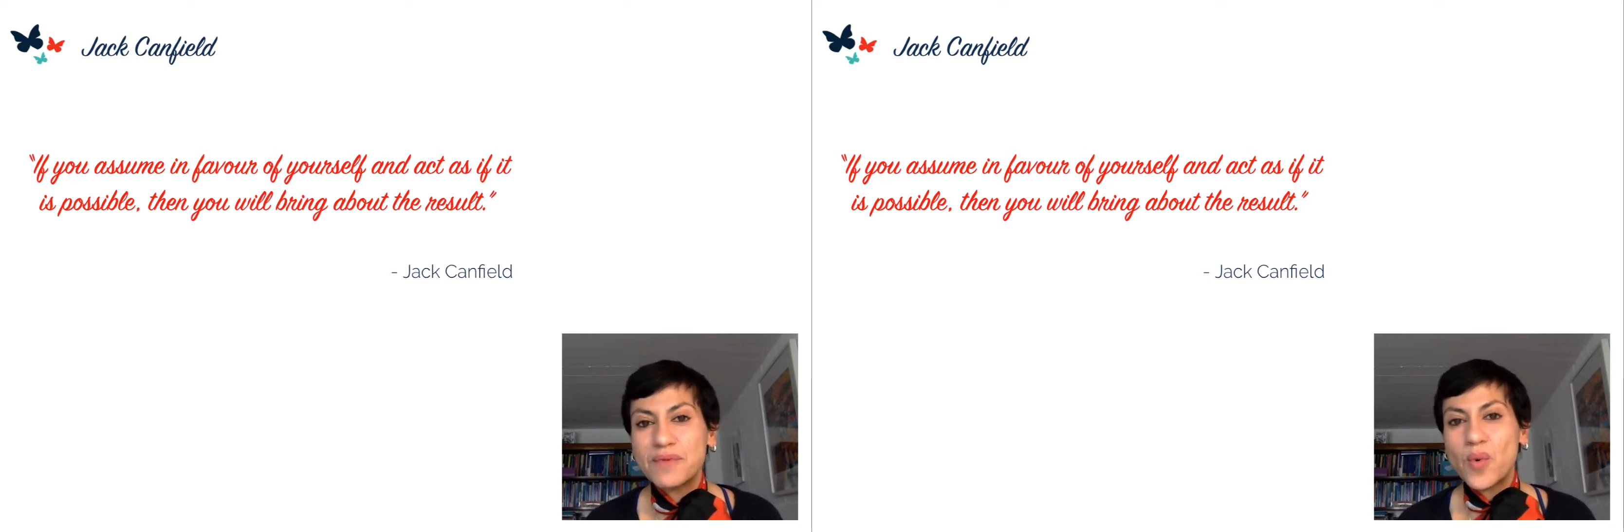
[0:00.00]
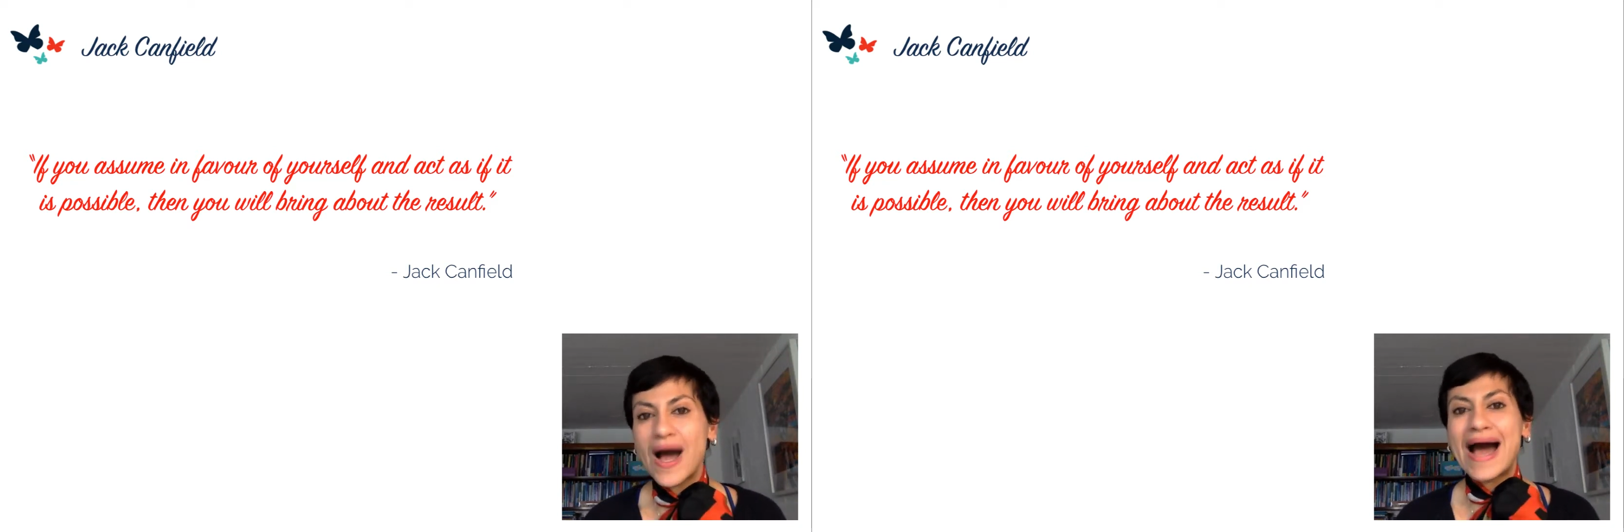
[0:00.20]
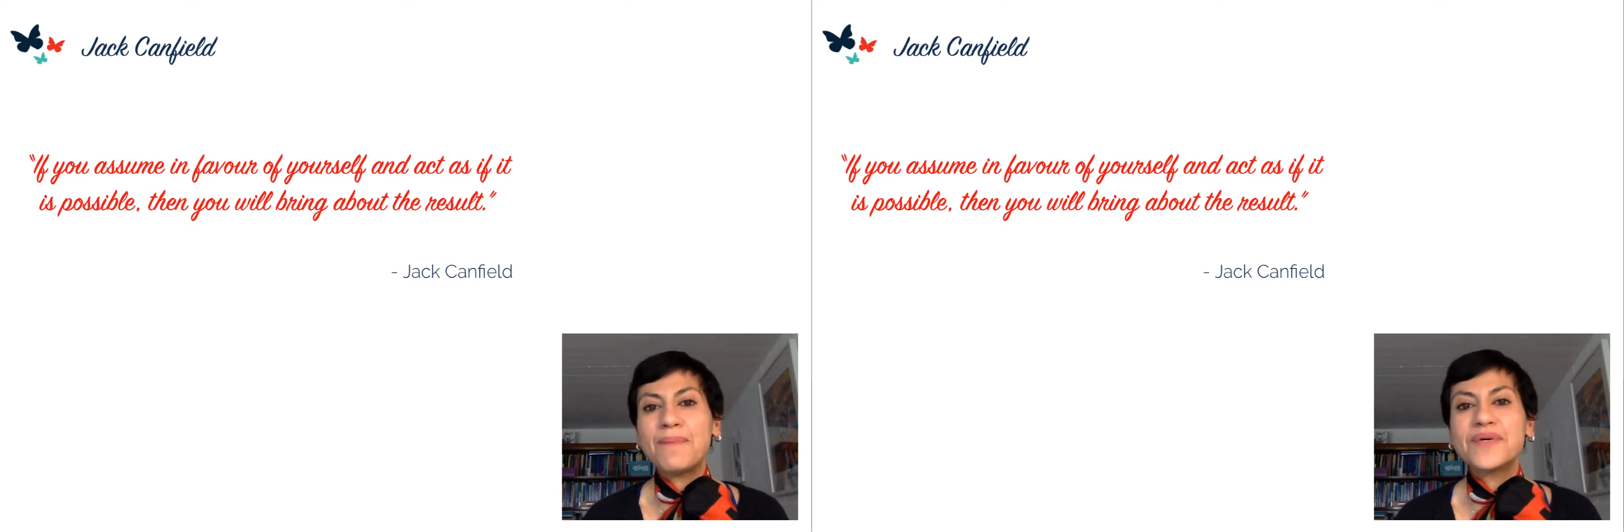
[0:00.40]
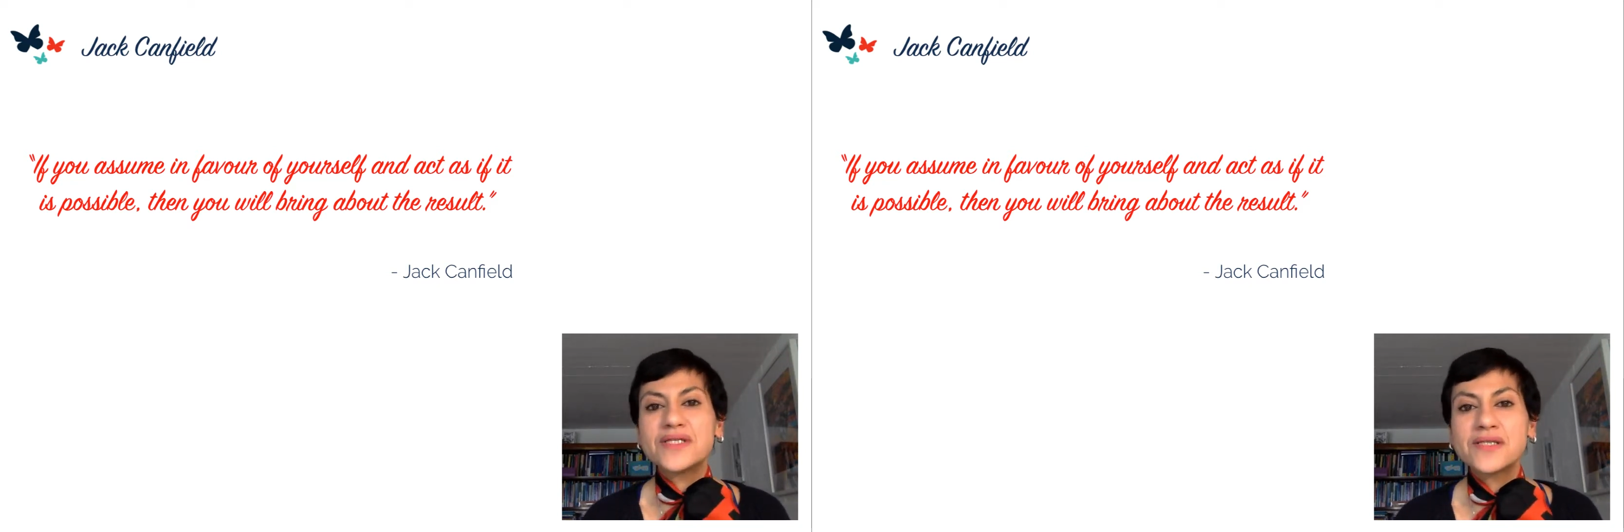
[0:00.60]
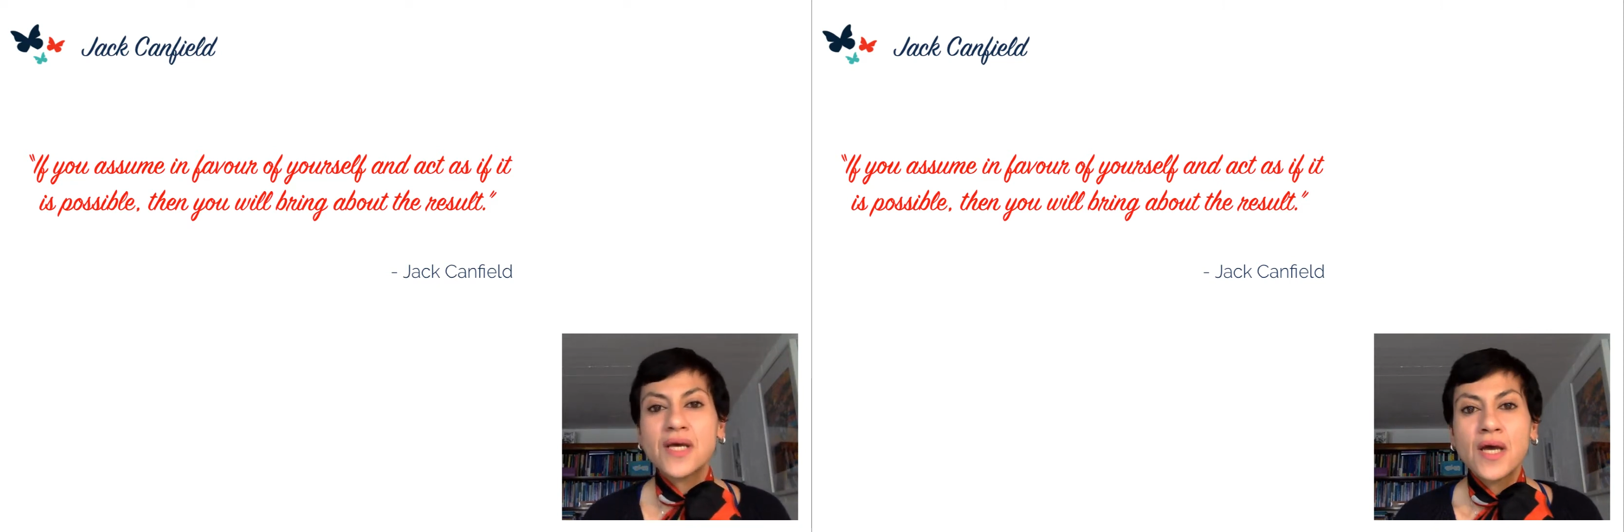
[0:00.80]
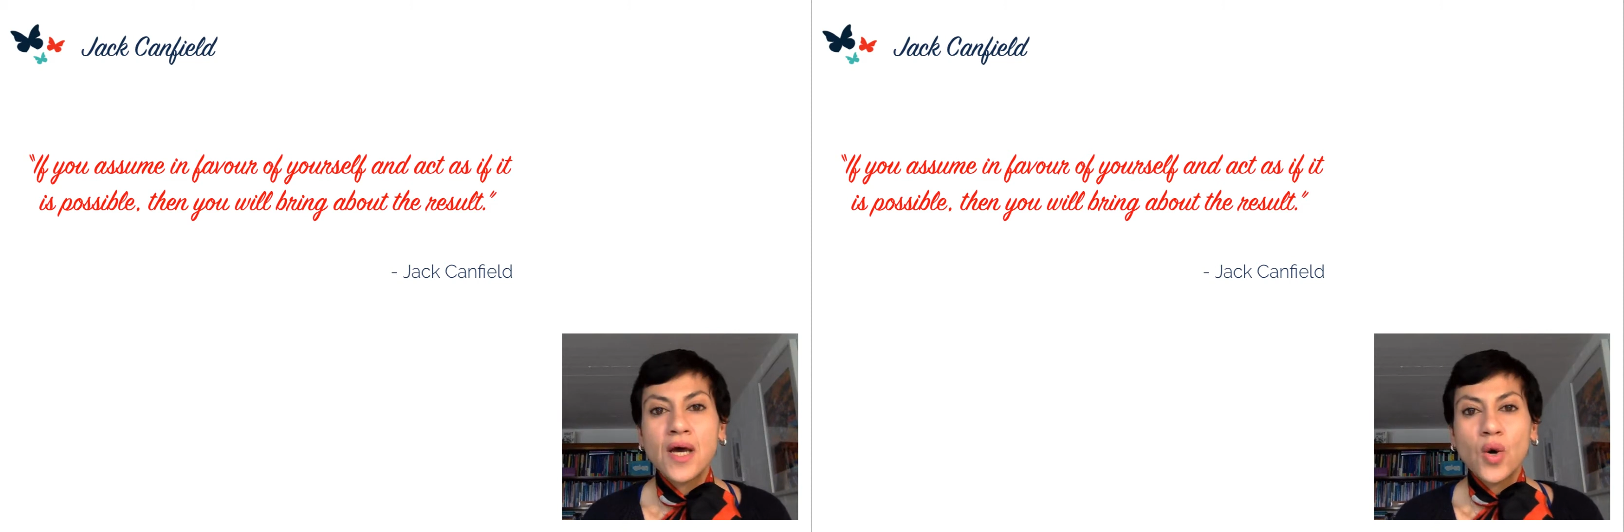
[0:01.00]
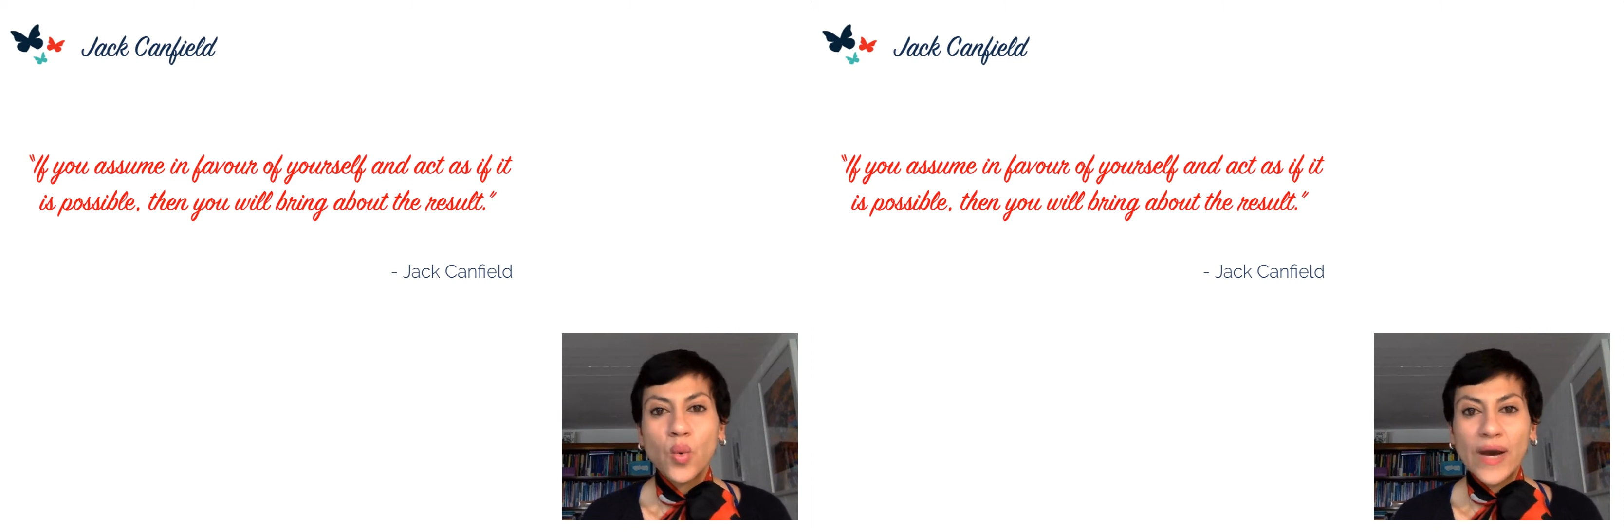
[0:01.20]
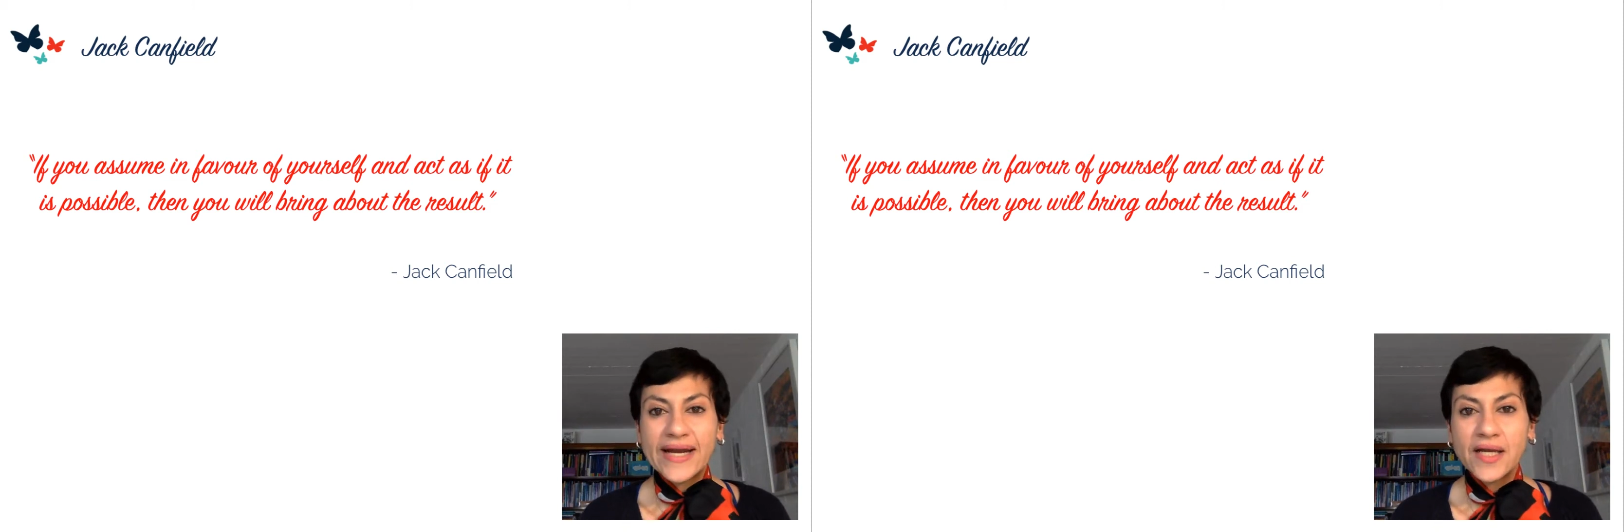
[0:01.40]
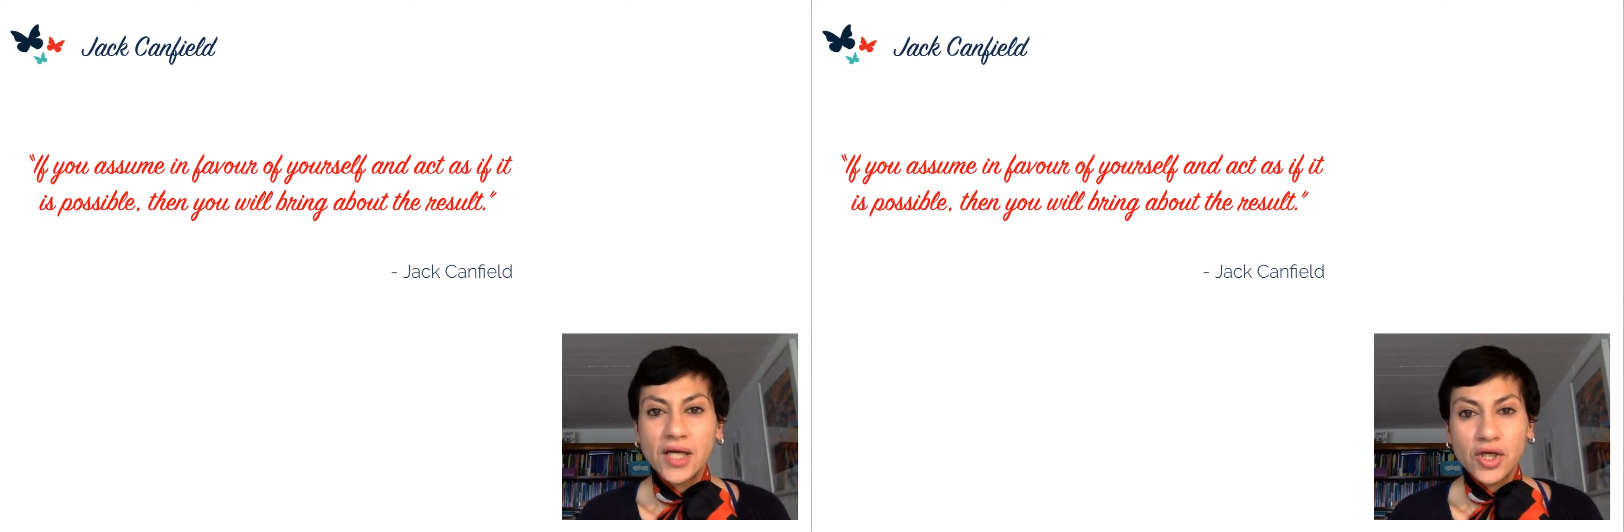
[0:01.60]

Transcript: But what happens when